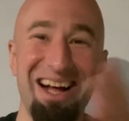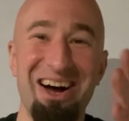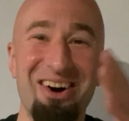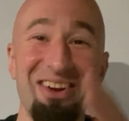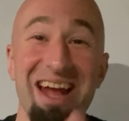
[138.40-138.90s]

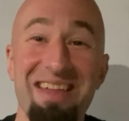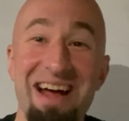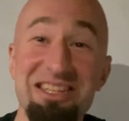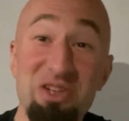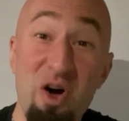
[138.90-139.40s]
Okay,
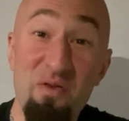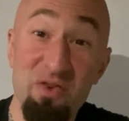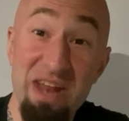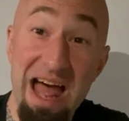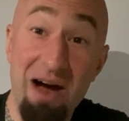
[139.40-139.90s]
that's all for
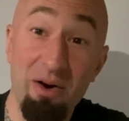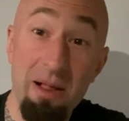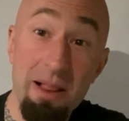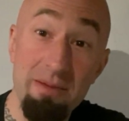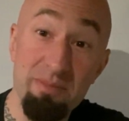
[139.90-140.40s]
now.
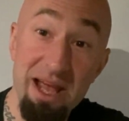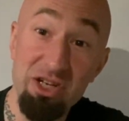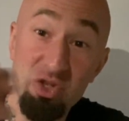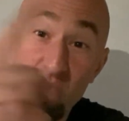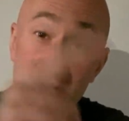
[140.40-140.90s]
Make
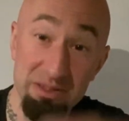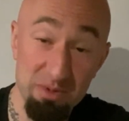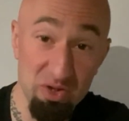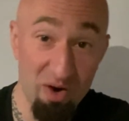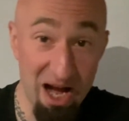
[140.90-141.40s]
sure to
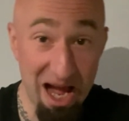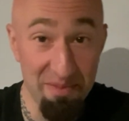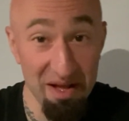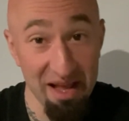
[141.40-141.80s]
subscribe.